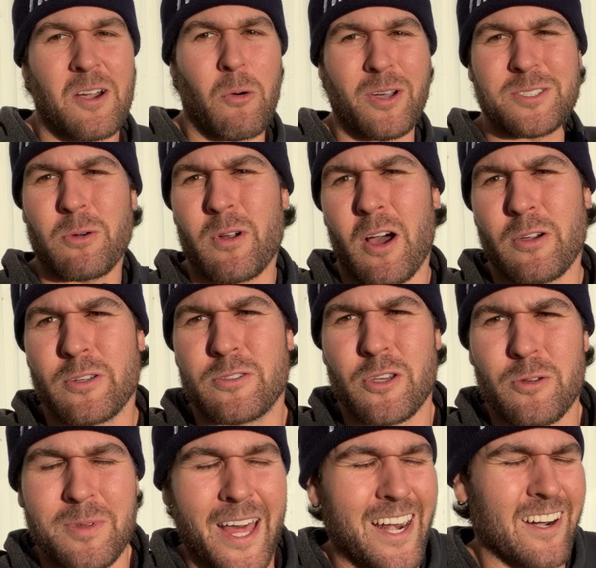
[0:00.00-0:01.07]
What's going on,
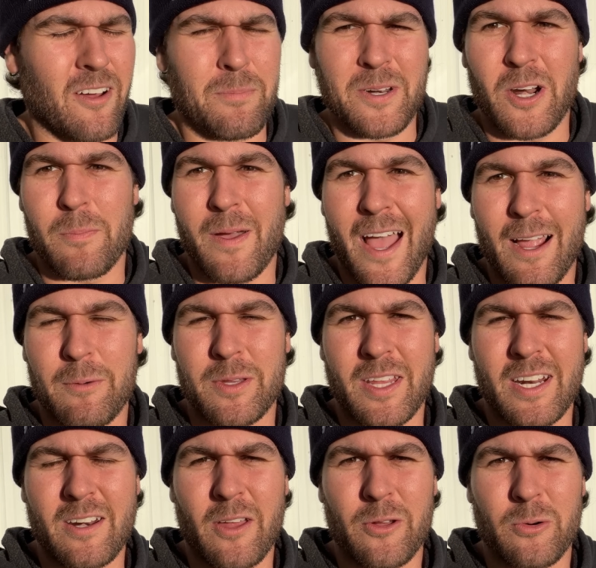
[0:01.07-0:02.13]
YouTube? Landon Huffman here, back with
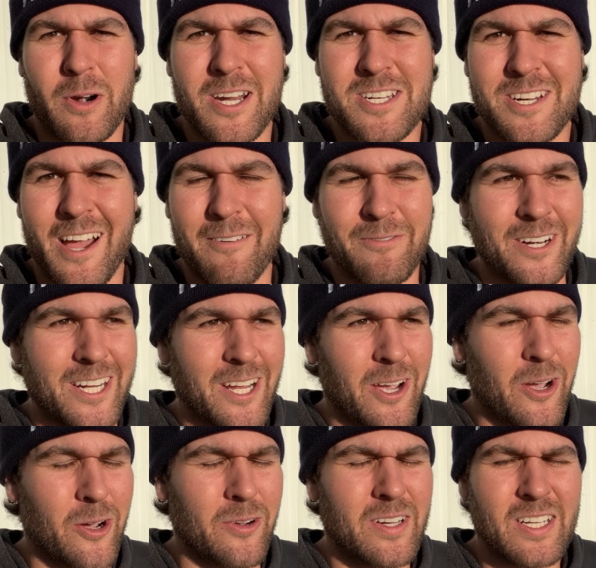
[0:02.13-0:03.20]
another race shop
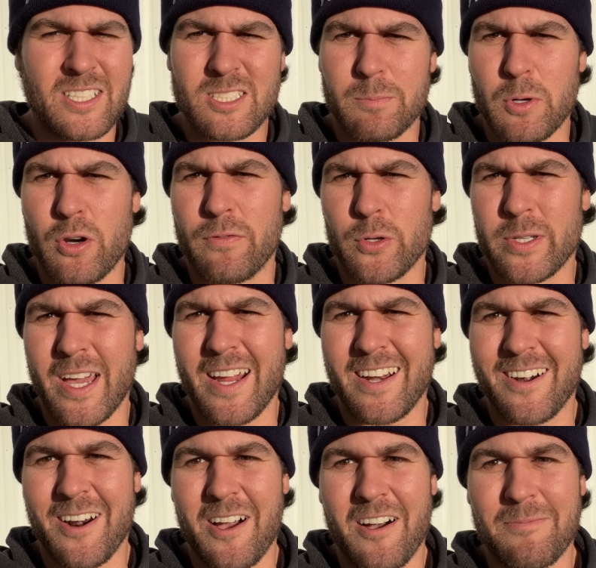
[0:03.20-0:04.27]
video. It's a beautiful day
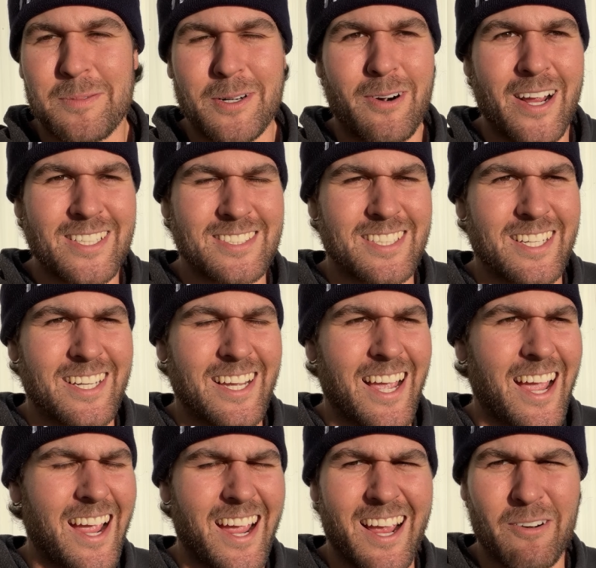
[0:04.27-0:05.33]
here at Huffman Racing,
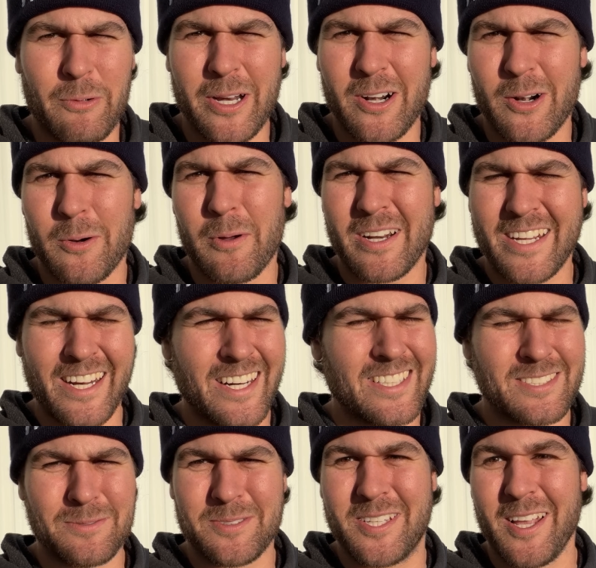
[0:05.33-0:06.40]
and we are getting
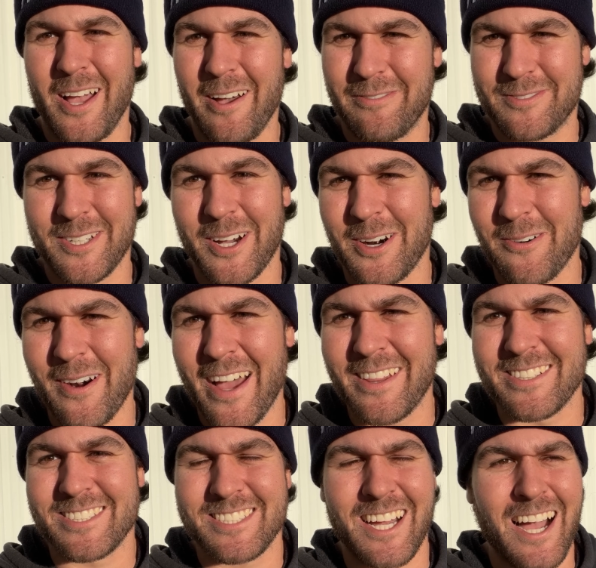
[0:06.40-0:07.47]
some stuff done around
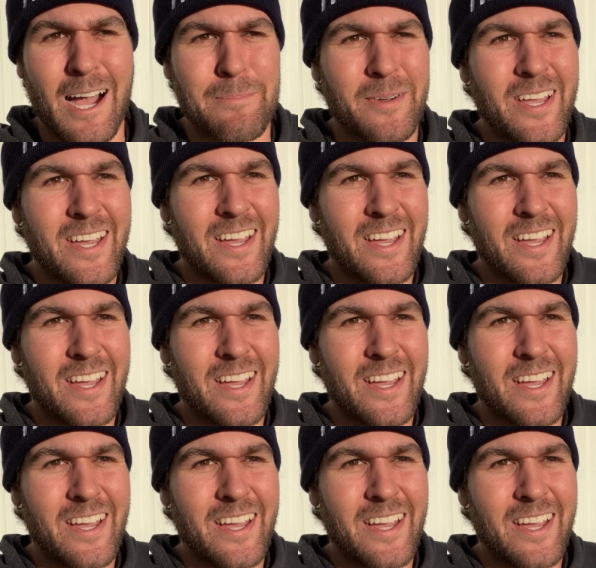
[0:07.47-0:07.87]
the shop.